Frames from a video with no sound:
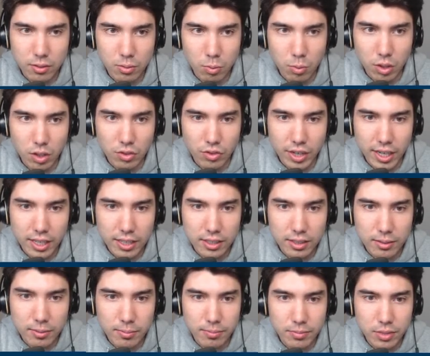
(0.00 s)
one
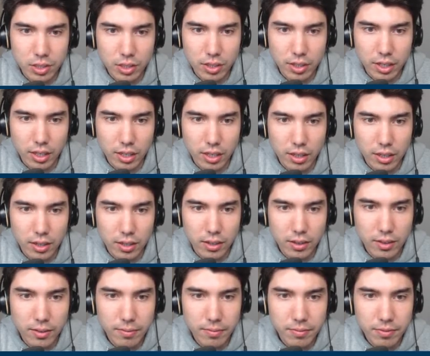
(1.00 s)
random, sorry.
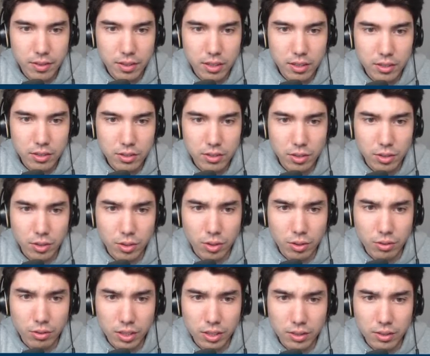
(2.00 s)
So
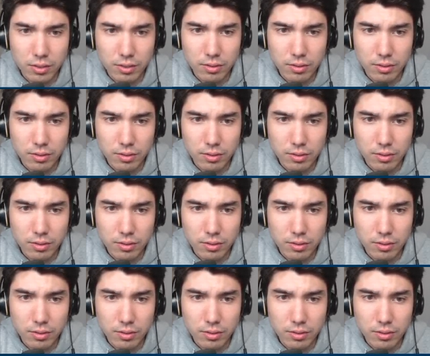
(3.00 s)
only